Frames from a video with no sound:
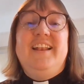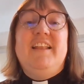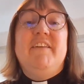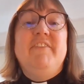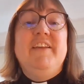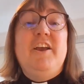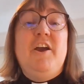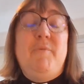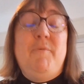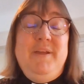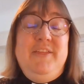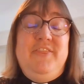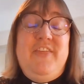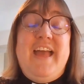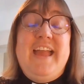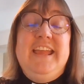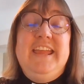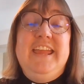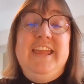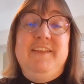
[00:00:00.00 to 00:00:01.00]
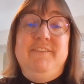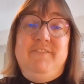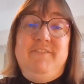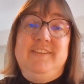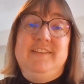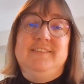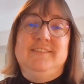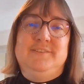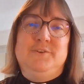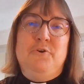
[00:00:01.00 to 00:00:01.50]
Loving God, we thank you
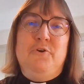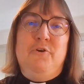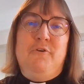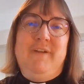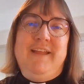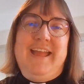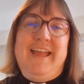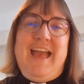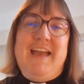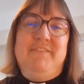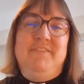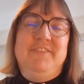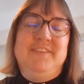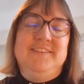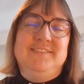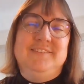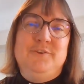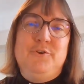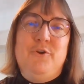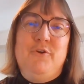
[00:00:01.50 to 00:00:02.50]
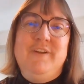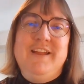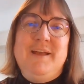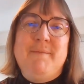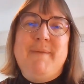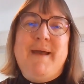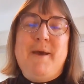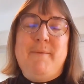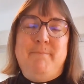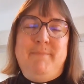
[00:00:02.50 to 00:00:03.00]
for this story and for the story
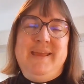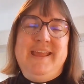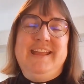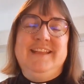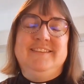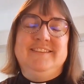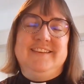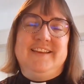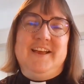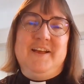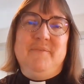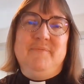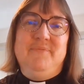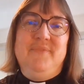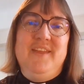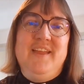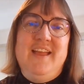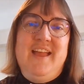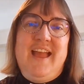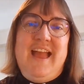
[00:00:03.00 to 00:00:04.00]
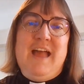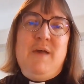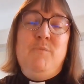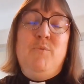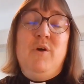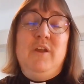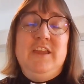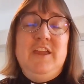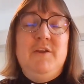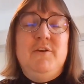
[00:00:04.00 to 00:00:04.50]
about Peter
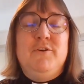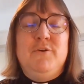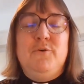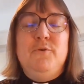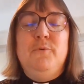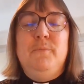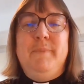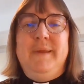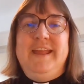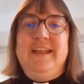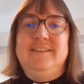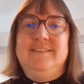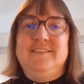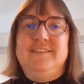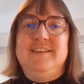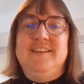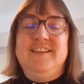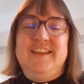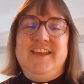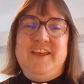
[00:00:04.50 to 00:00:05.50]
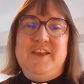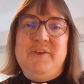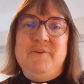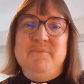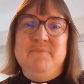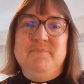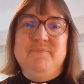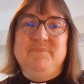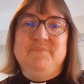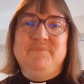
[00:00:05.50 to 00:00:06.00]
and what you called Peter to do.
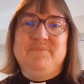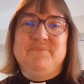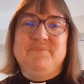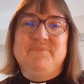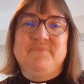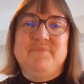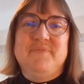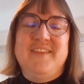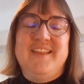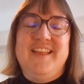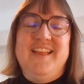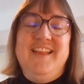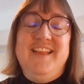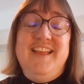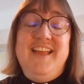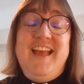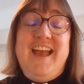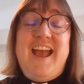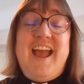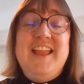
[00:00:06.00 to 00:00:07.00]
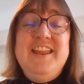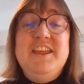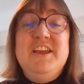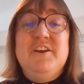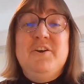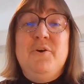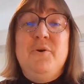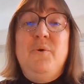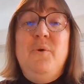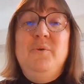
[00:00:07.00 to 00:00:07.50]
And
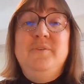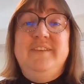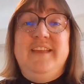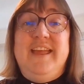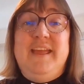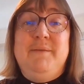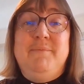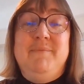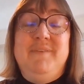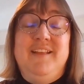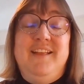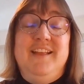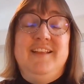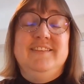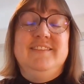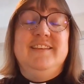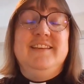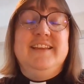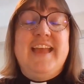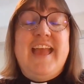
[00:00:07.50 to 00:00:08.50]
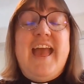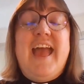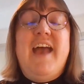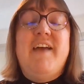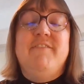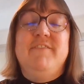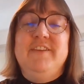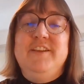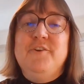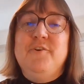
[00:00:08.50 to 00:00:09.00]
you called him to
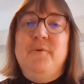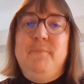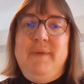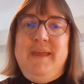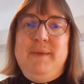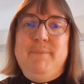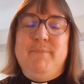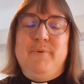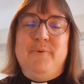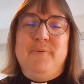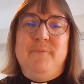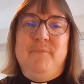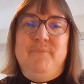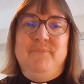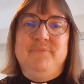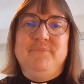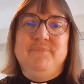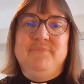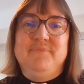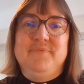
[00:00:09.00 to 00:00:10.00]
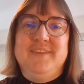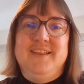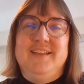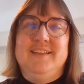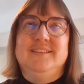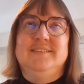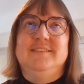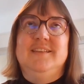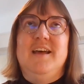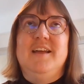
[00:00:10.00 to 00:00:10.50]
care for your people.
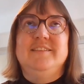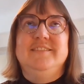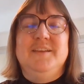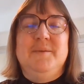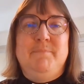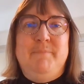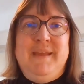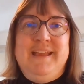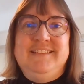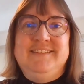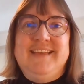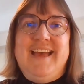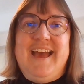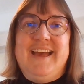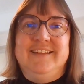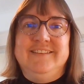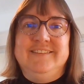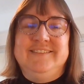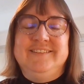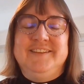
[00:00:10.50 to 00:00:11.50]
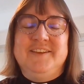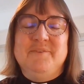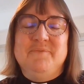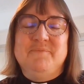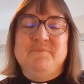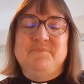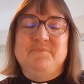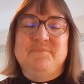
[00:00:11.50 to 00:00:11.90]
Such a big task.